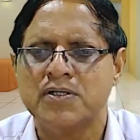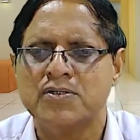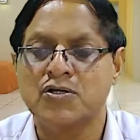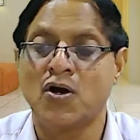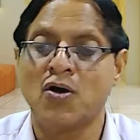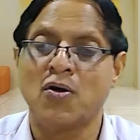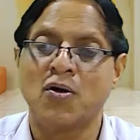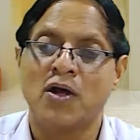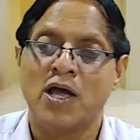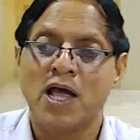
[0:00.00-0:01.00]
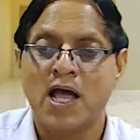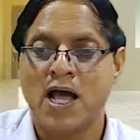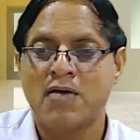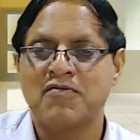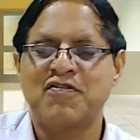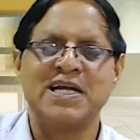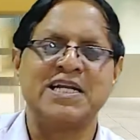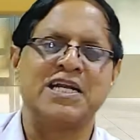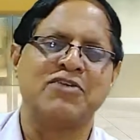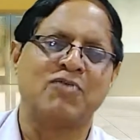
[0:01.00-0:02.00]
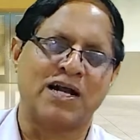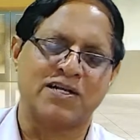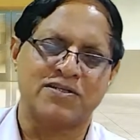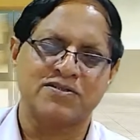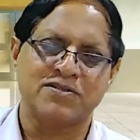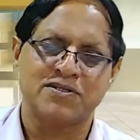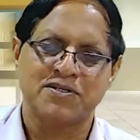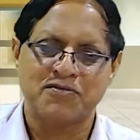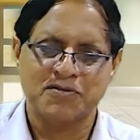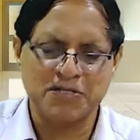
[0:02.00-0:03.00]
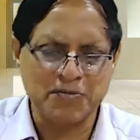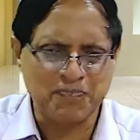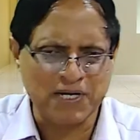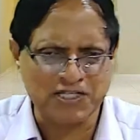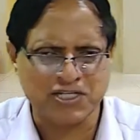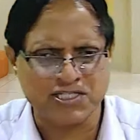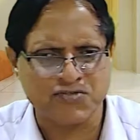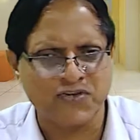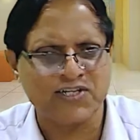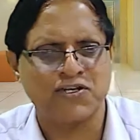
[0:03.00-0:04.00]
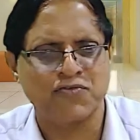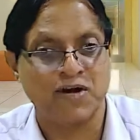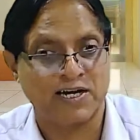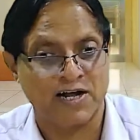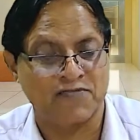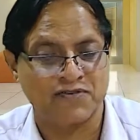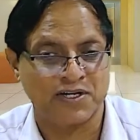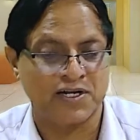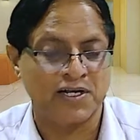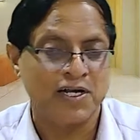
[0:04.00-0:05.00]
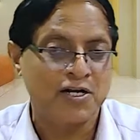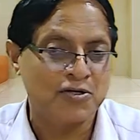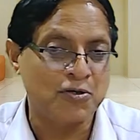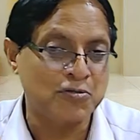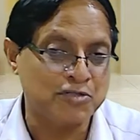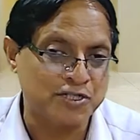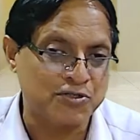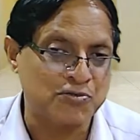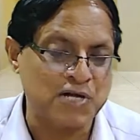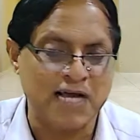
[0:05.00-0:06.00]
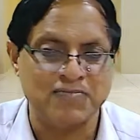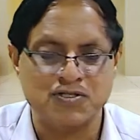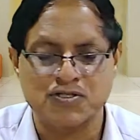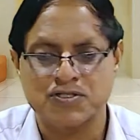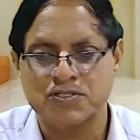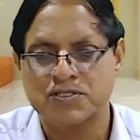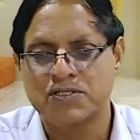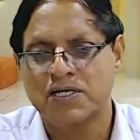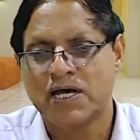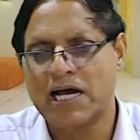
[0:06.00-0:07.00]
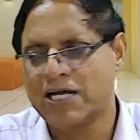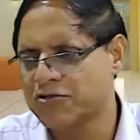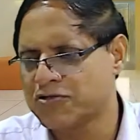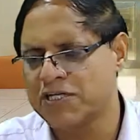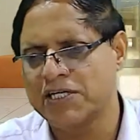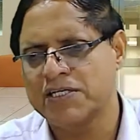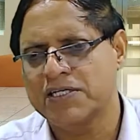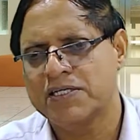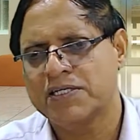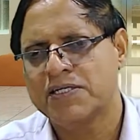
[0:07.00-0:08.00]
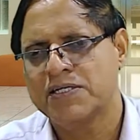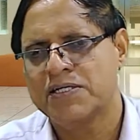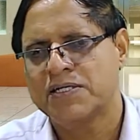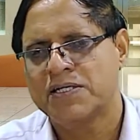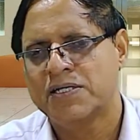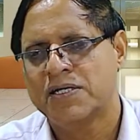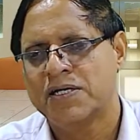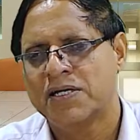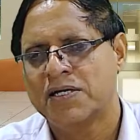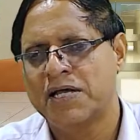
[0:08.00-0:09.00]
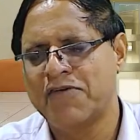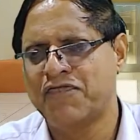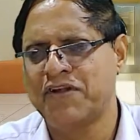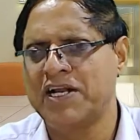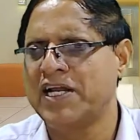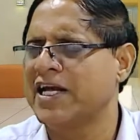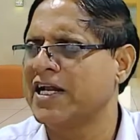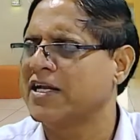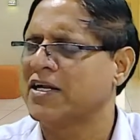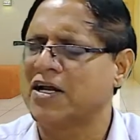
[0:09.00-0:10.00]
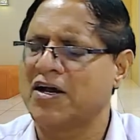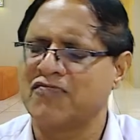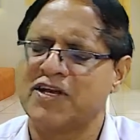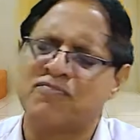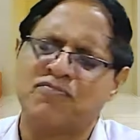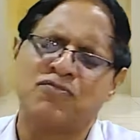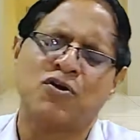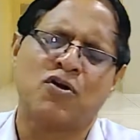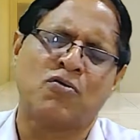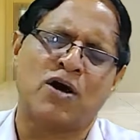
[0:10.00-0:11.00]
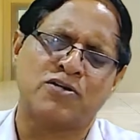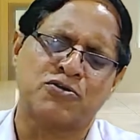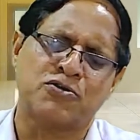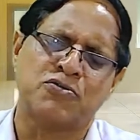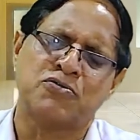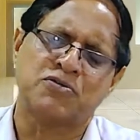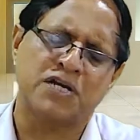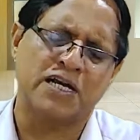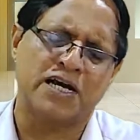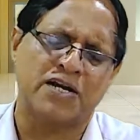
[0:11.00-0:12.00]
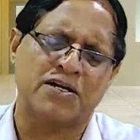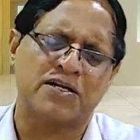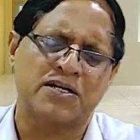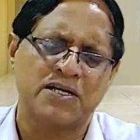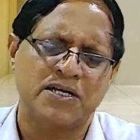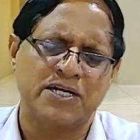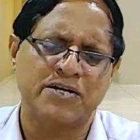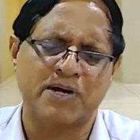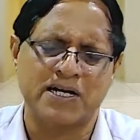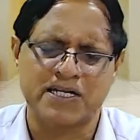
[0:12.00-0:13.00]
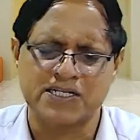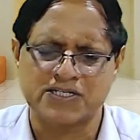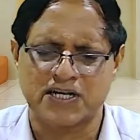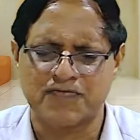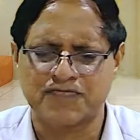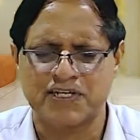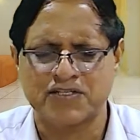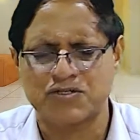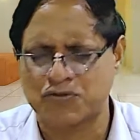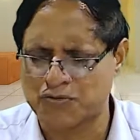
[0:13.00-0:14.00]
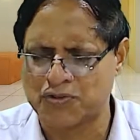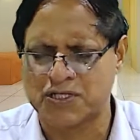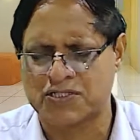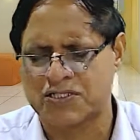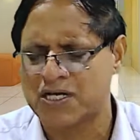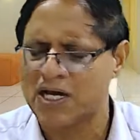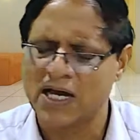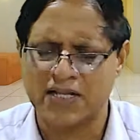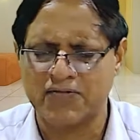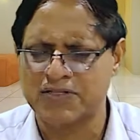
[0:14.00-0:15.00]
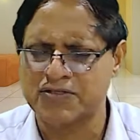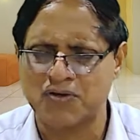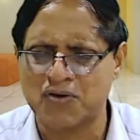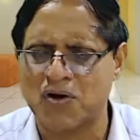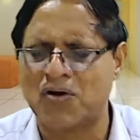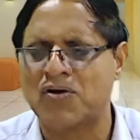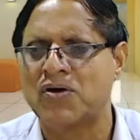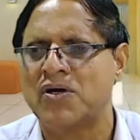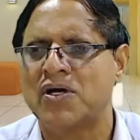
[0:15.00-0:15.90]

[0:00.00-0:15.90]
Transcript: So, finally won a precious victory won after losing two times. And you see, every leader of them know what to do. Clear demarcation of things. You do this, otherwise you will go.